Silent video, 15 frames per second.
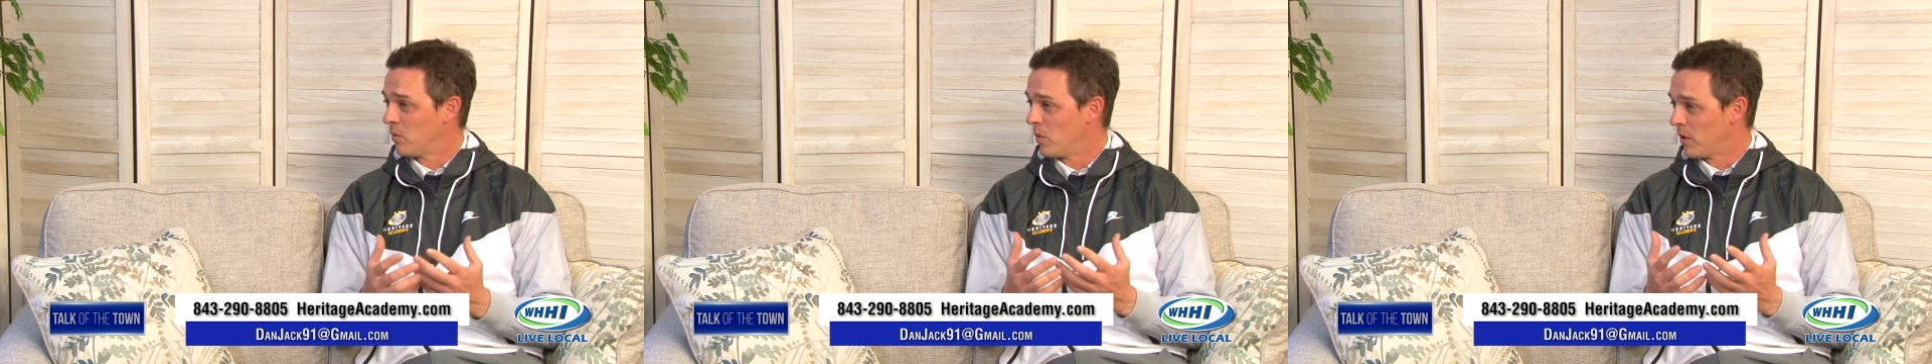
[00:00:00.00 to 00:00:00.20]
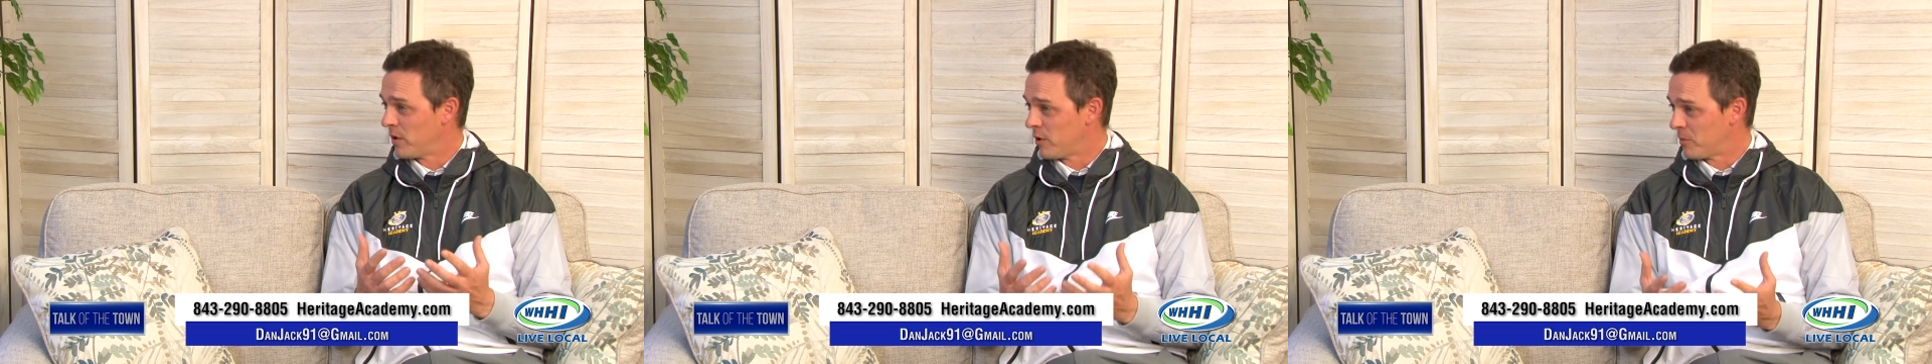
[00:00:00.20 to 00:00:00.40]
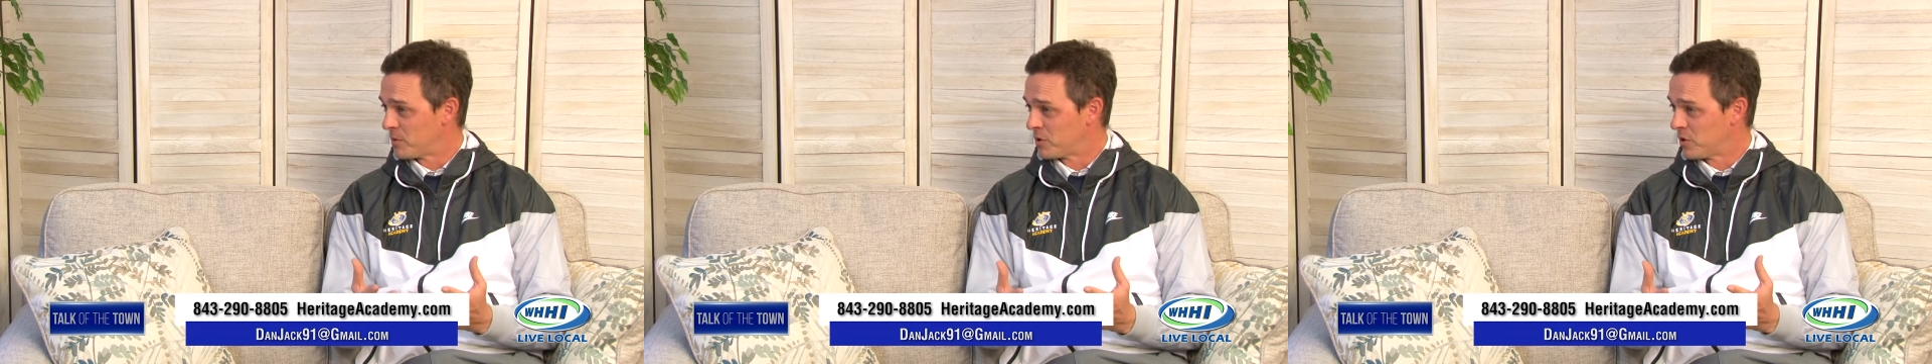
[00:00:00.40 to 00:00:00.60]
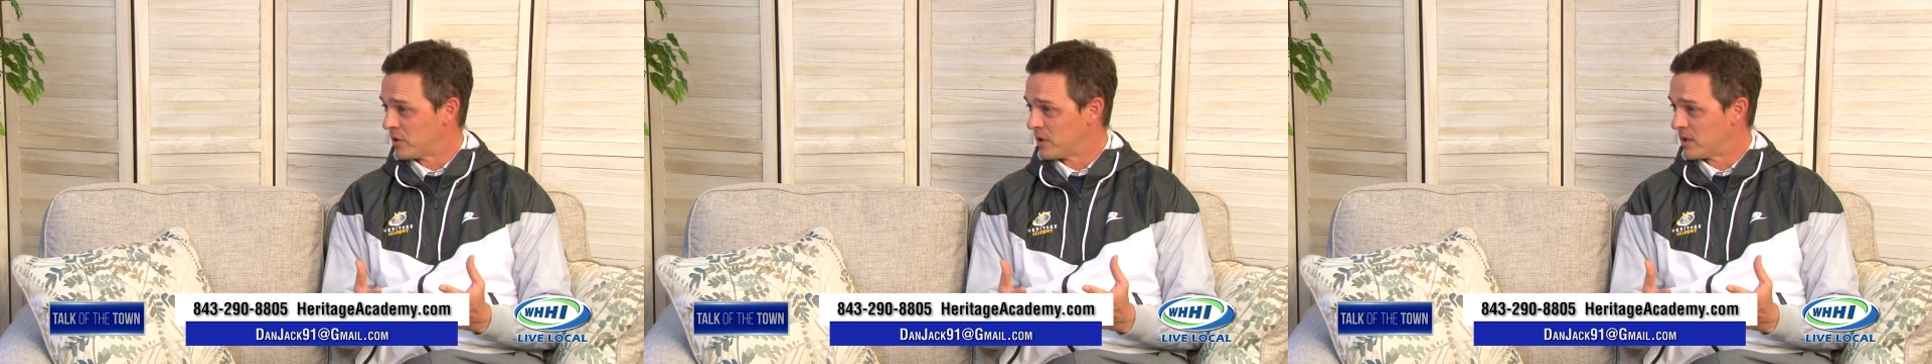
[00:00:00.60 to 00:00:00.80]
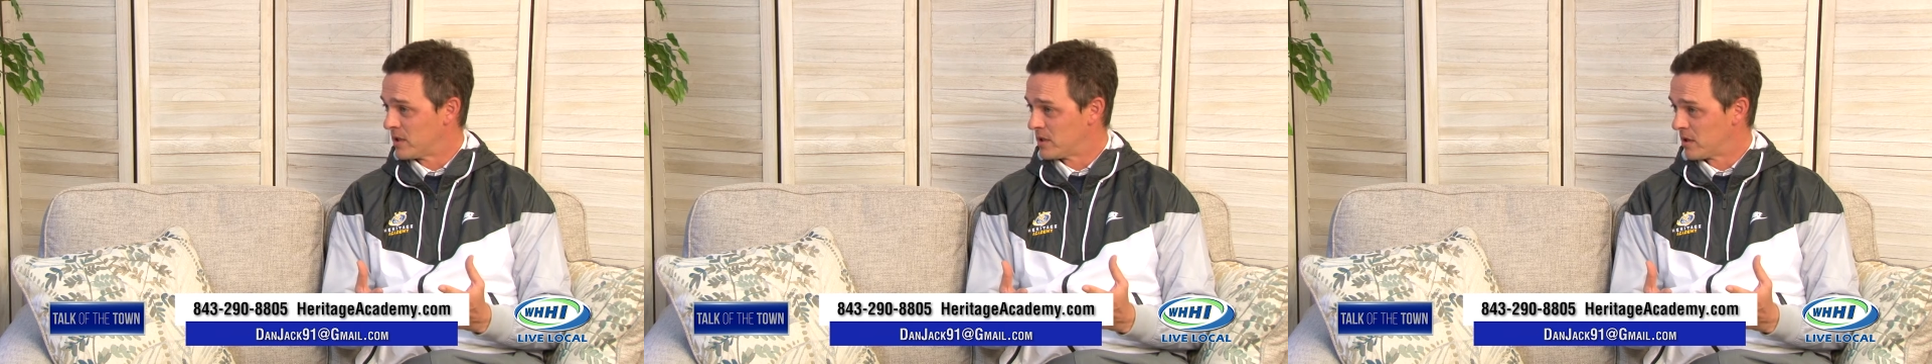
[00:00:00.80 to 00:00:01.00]
what the
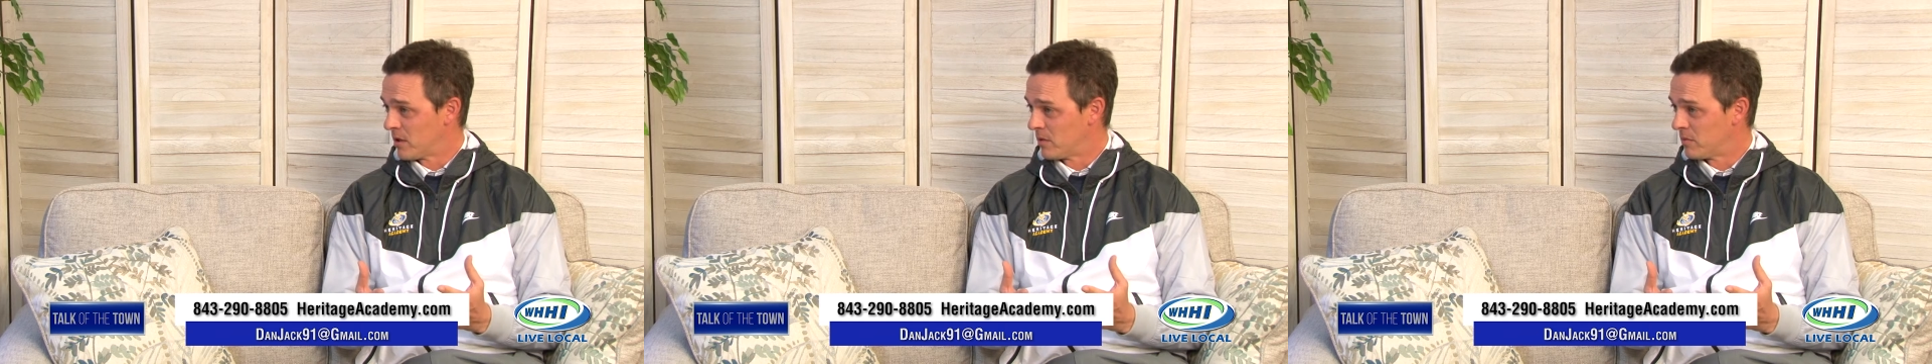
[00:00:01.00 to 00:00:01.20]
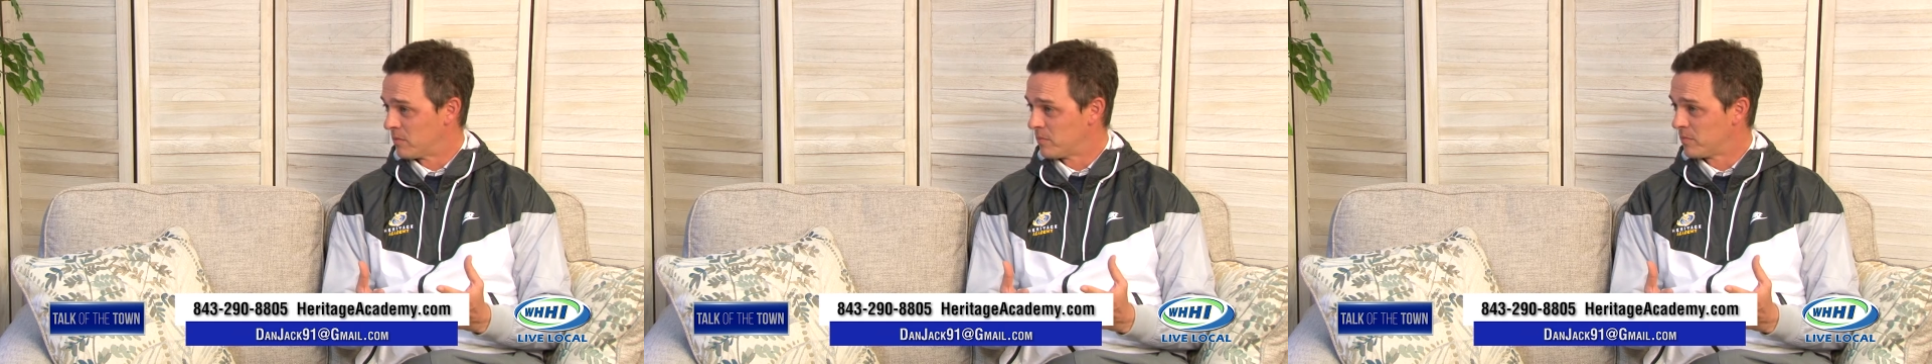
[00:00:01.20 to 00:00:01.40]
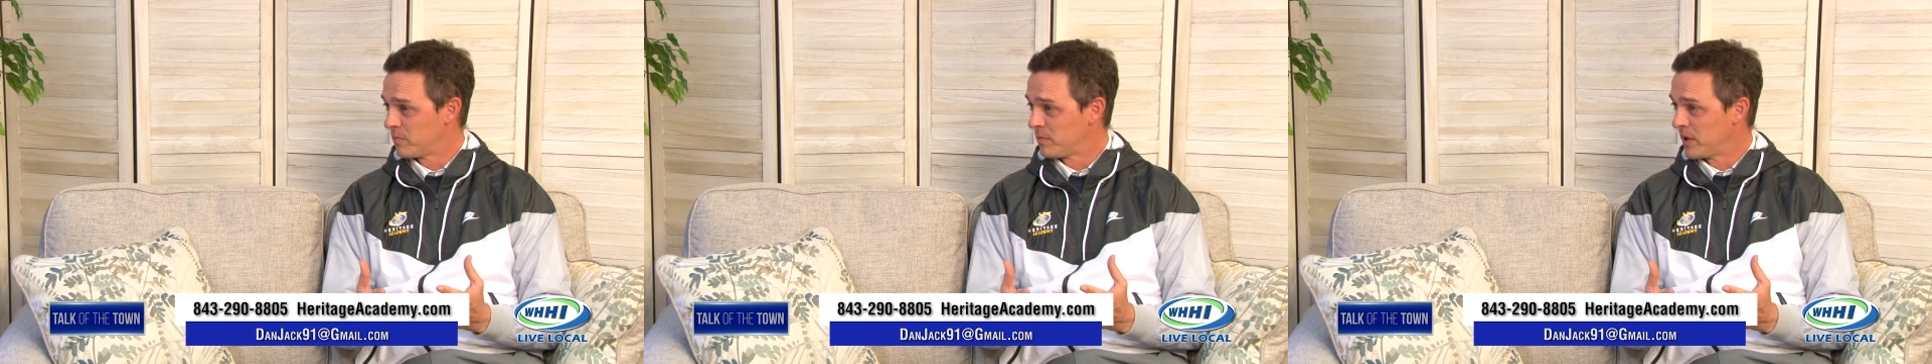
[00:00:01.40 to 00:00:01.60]
opportunities are right.